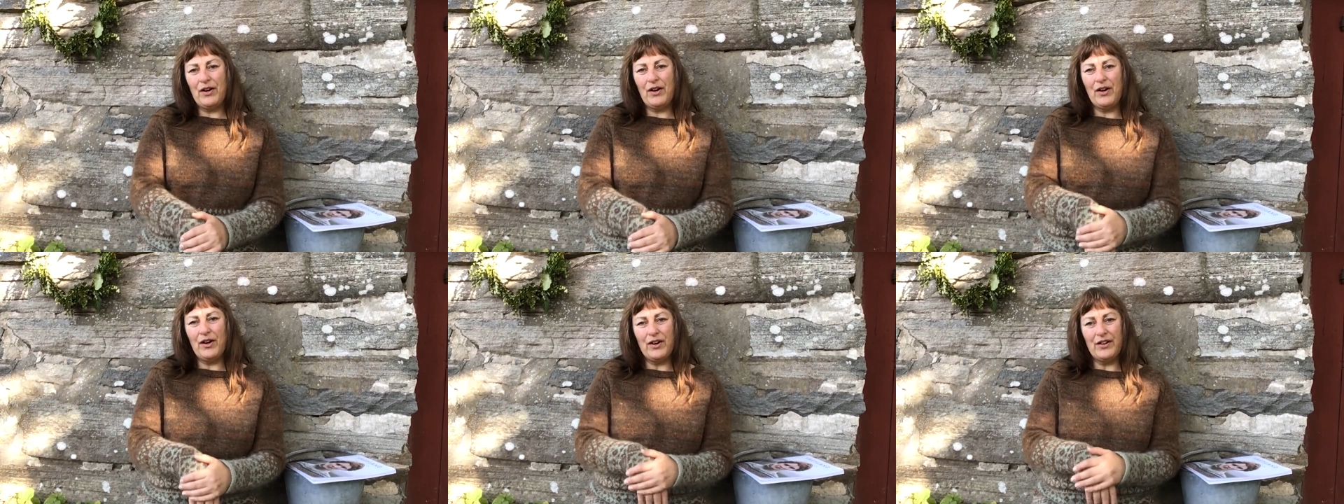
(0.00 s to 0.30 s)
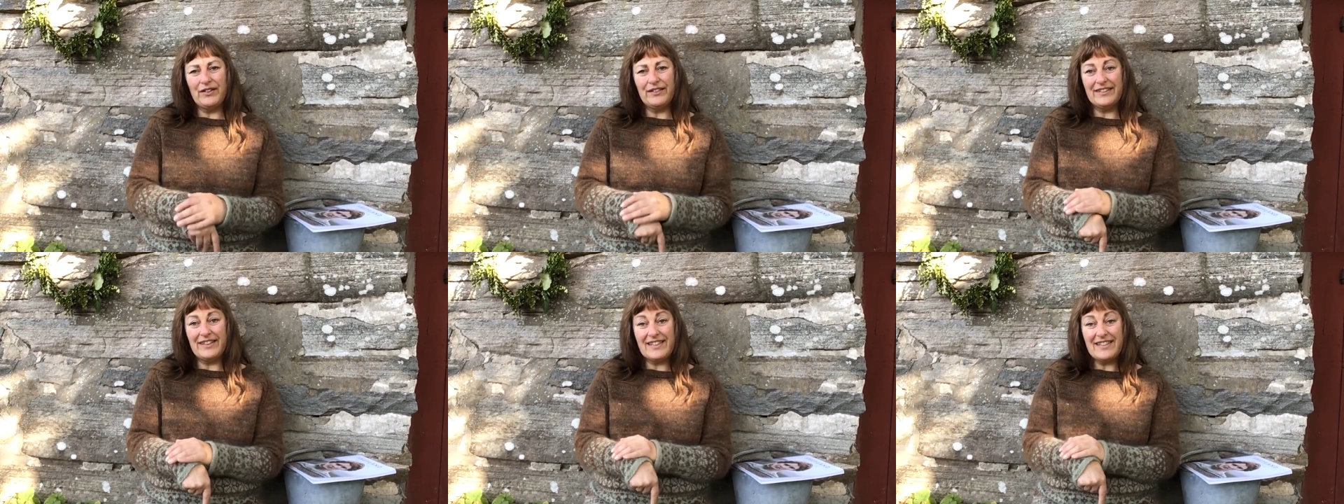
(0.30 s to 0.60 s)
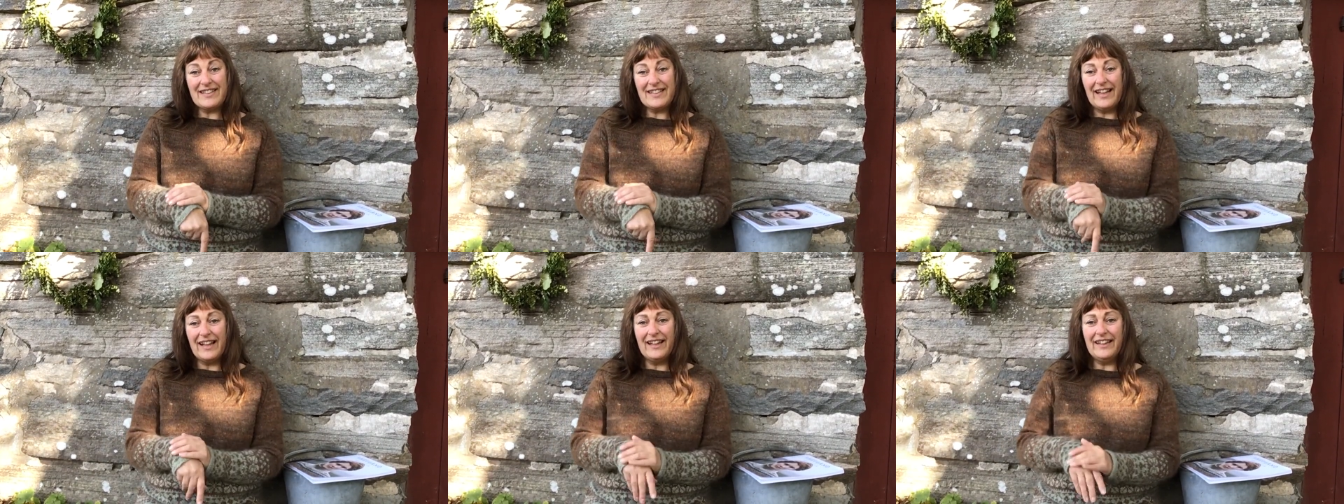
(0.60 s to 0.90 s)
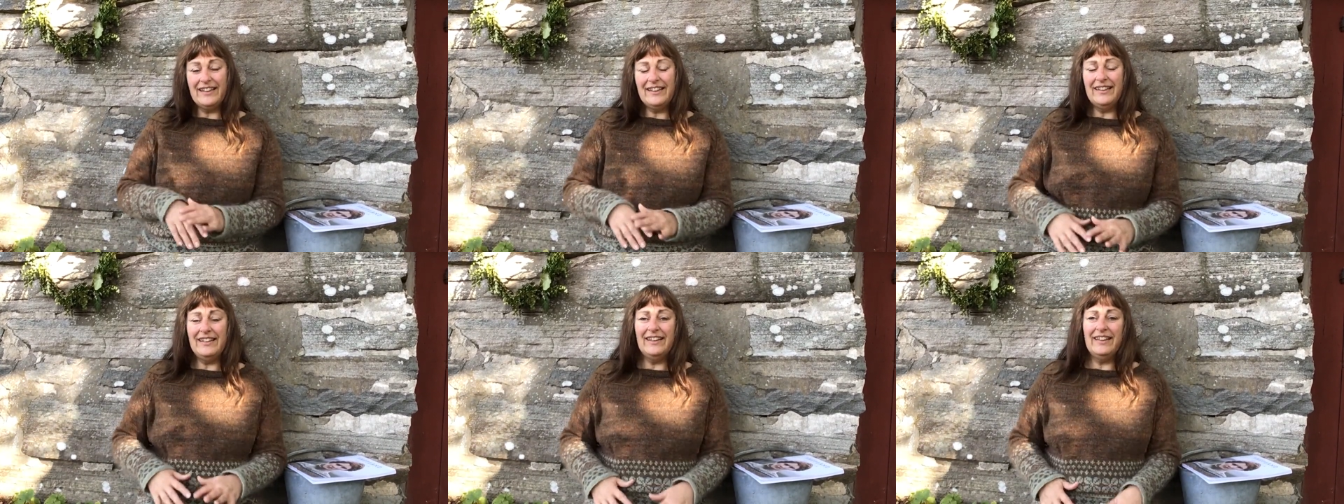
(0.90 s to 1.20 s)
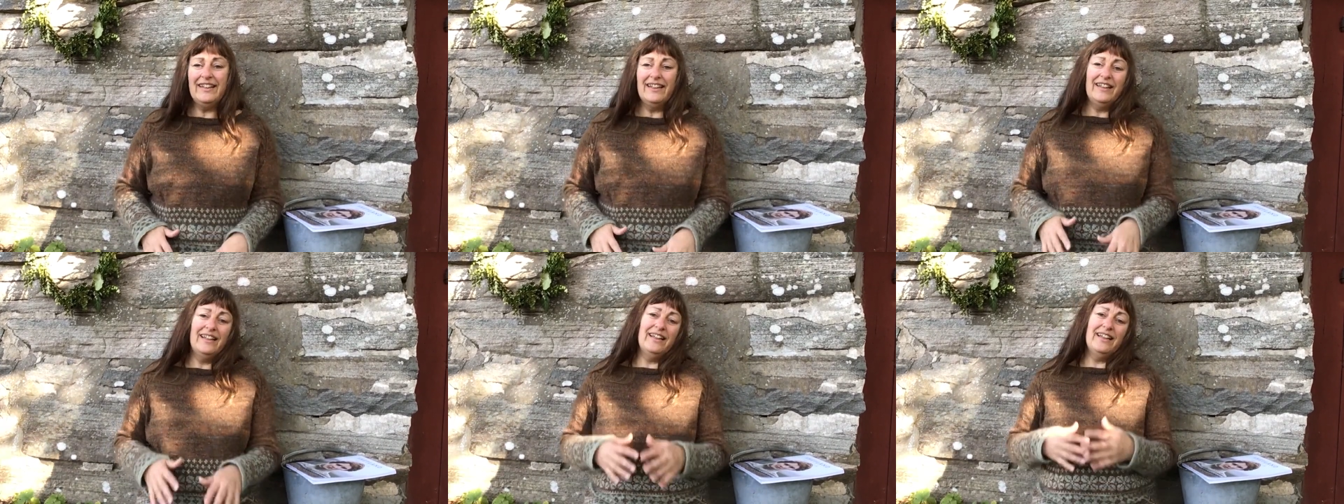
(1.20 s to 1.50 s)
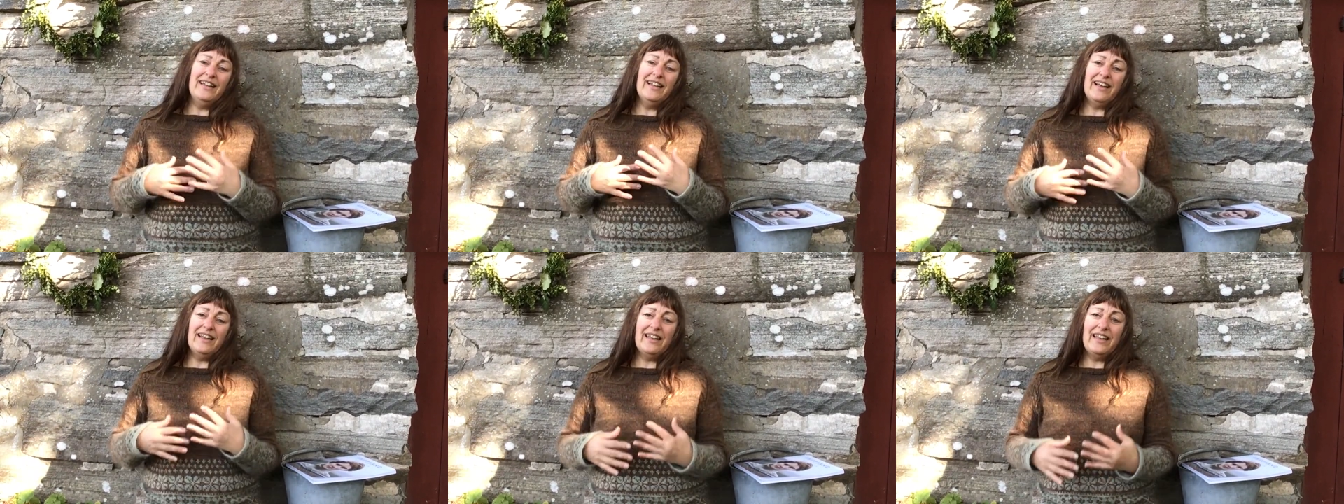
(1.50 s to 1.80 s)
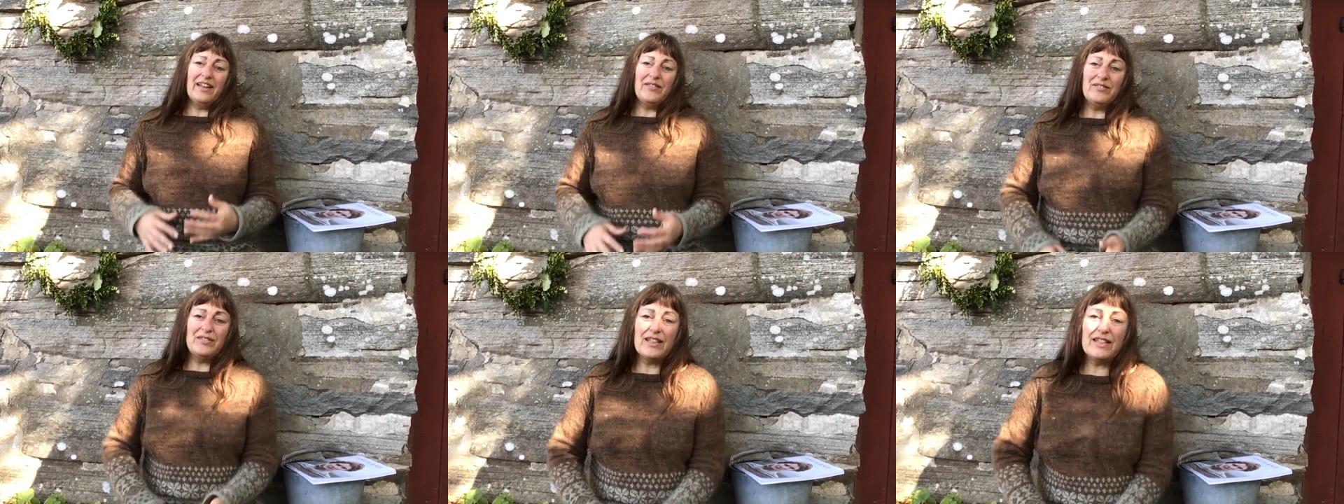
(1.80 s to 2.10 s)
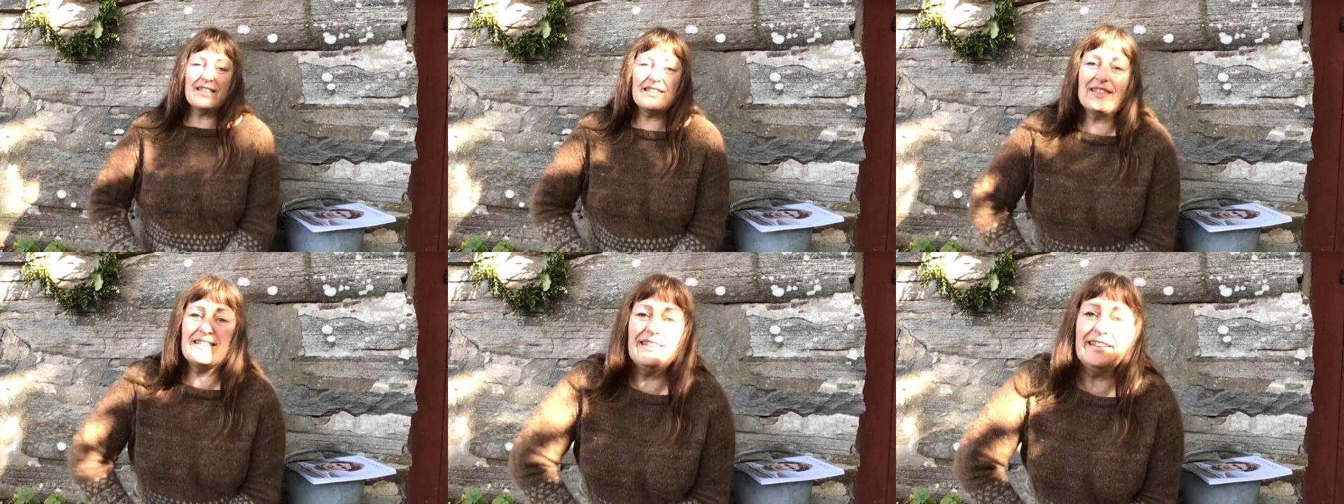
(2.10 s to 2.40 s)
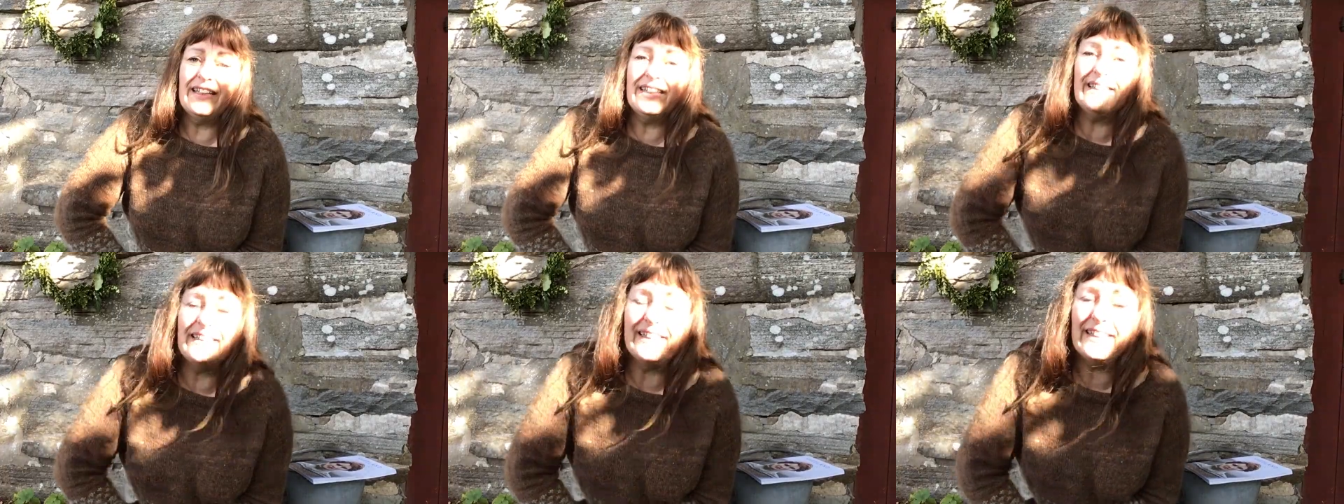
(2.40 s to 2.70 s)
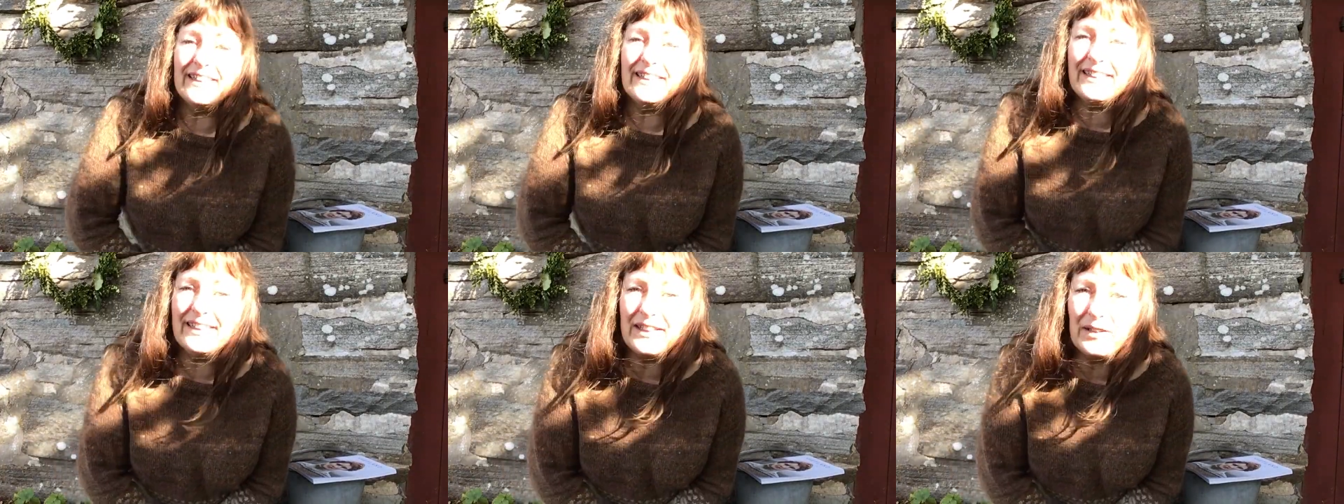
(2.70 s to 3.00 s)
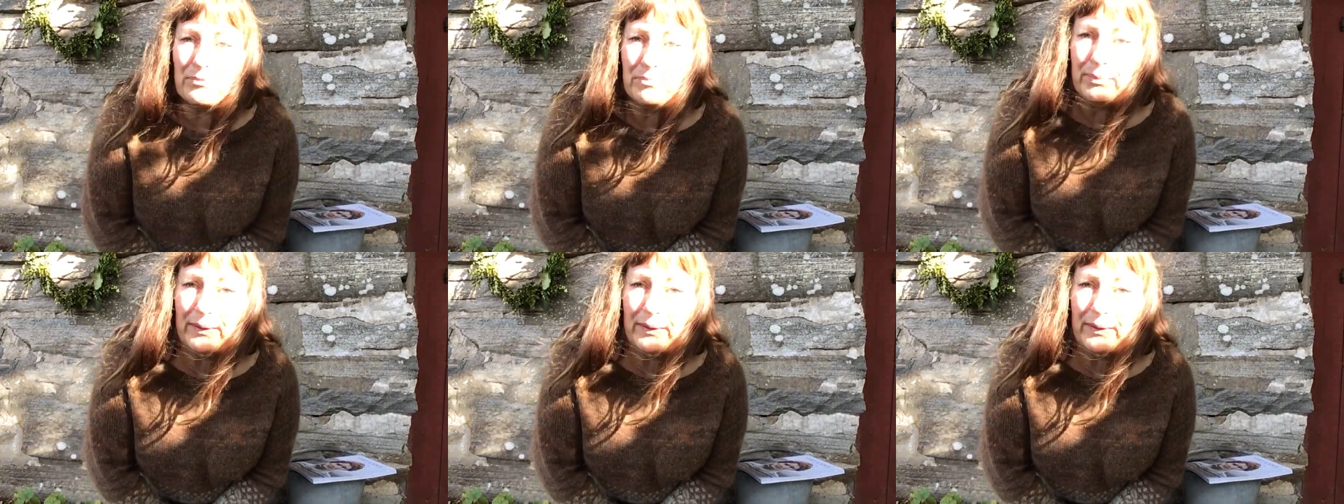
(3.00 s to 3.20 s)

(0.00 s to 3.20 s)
her design. I have just knitted it in